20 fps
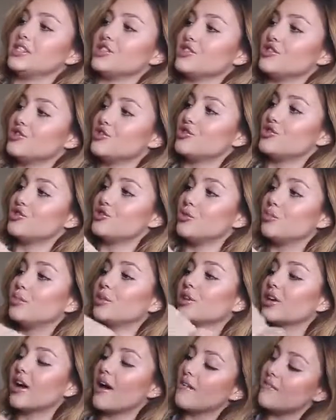They're
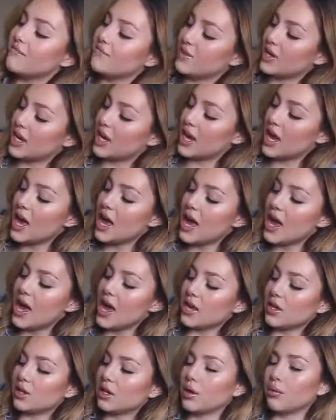super comfy,
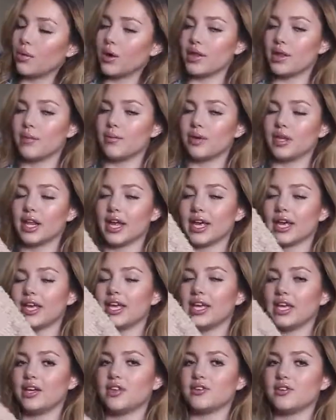and you can wear them with like
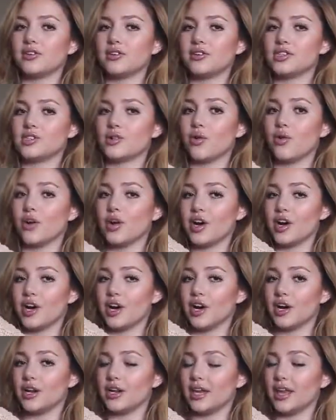heels
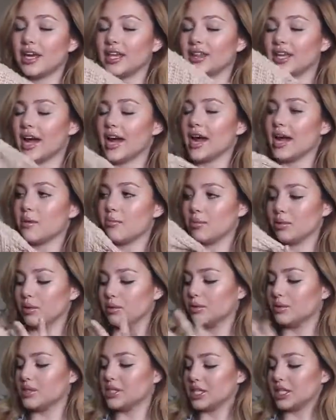or like thigh-high
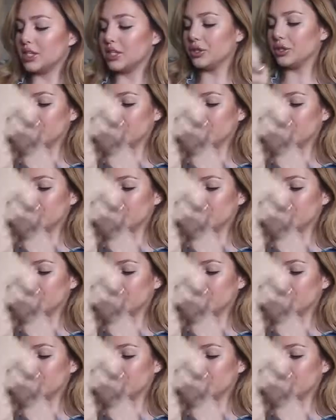boots, and they